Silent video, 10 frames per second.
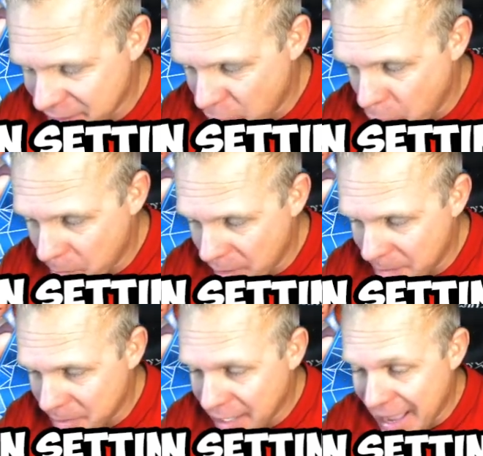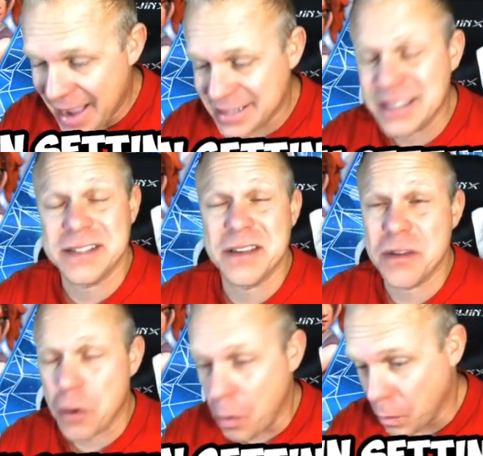going to open up access to
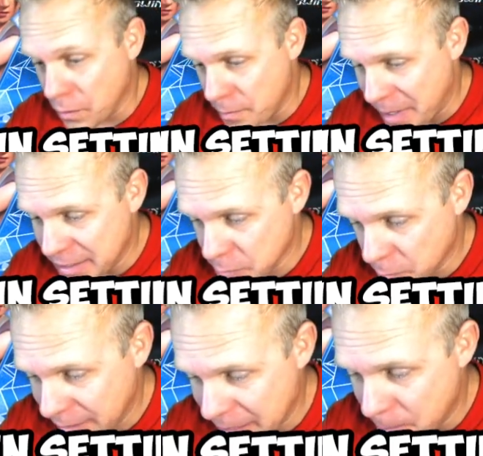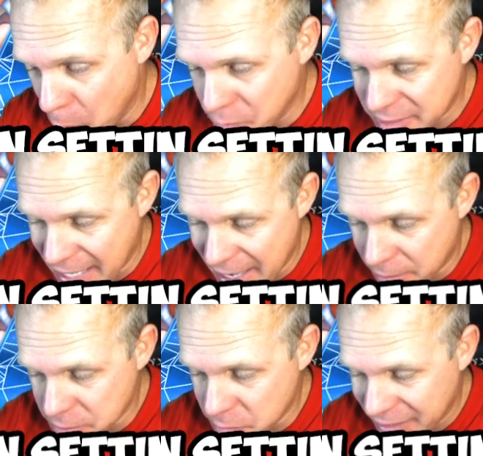the core of the base where we can get both
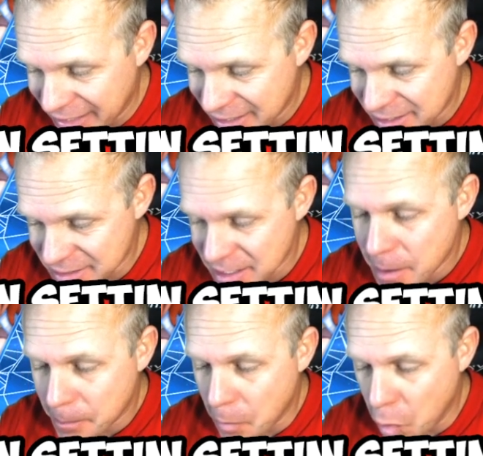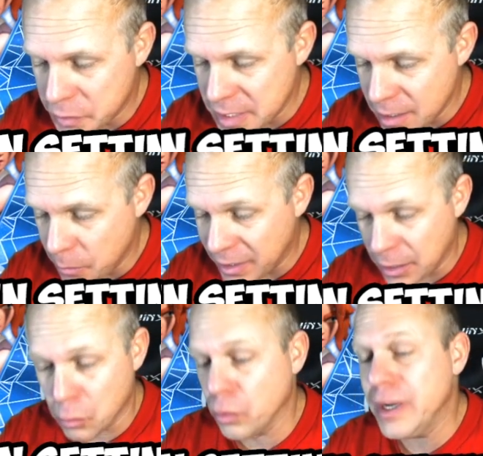scatters. We can get this multi. We
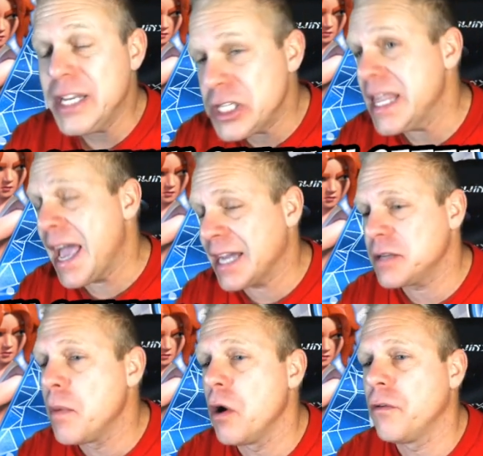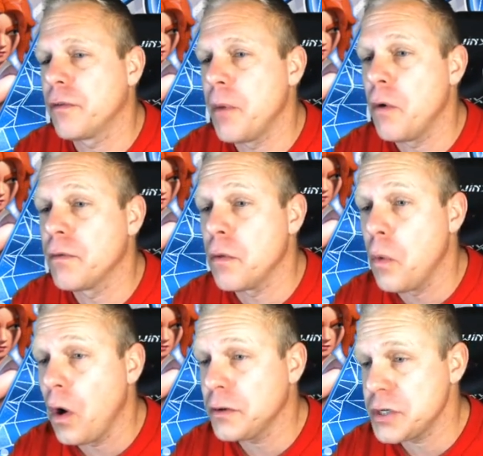can reach the expo from over the
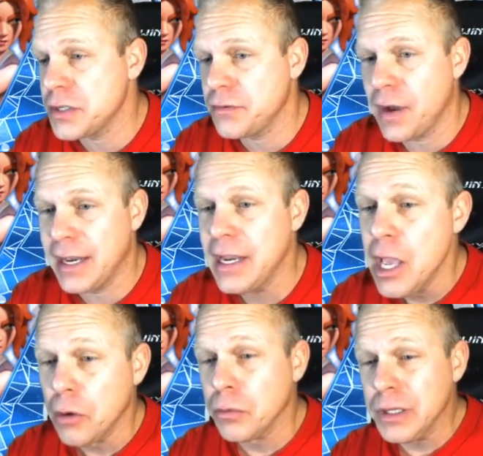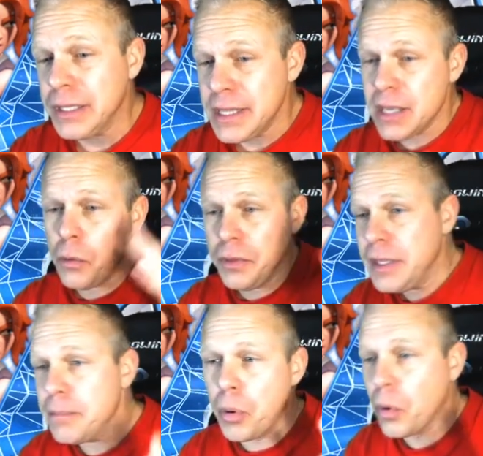wall just fine. Really, the
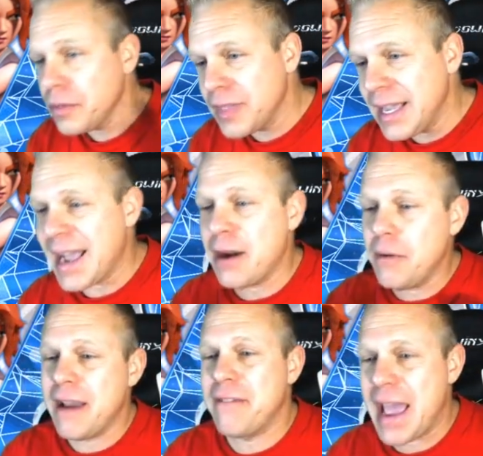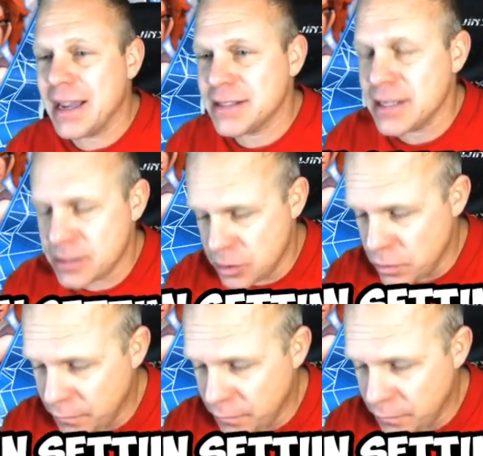only important thing I don't have access to